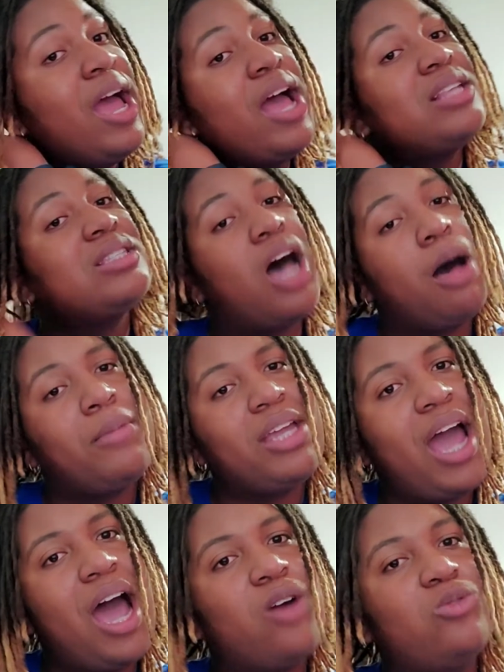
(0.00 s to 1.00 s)
and tell me
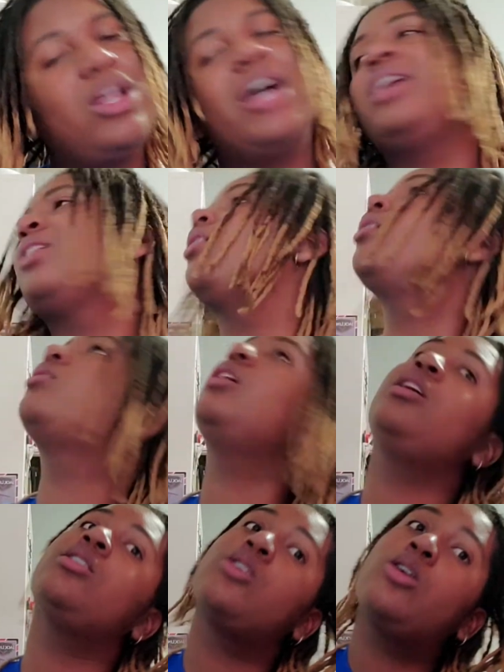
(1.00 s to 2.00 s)
how like
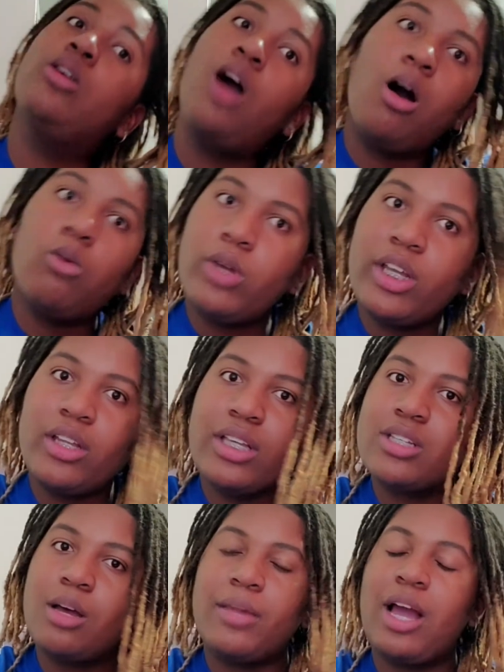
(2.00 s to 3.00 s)
things are going,
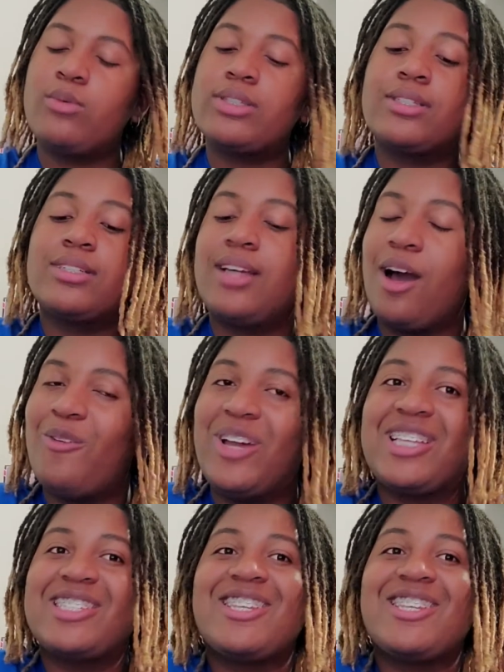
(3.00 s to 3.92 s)
like tell me how it's going.